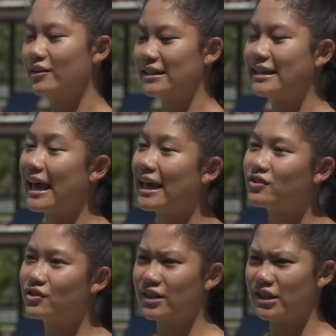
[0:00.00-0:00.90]
to
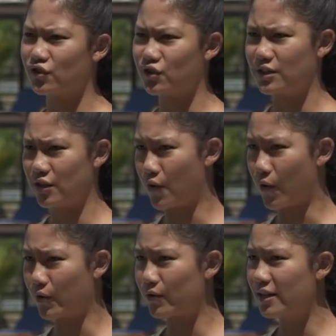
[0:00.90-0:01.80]
gauge their interest in
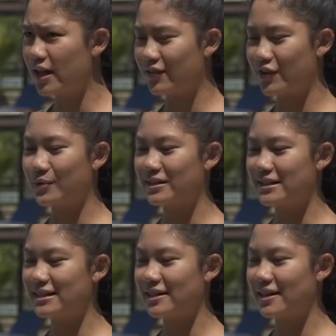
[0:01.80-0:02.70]
coral, there
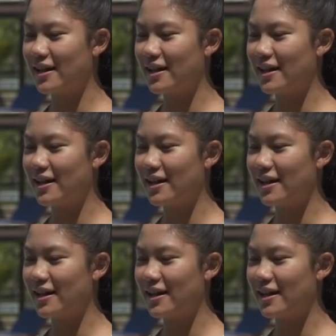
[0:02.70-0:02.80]
wasn't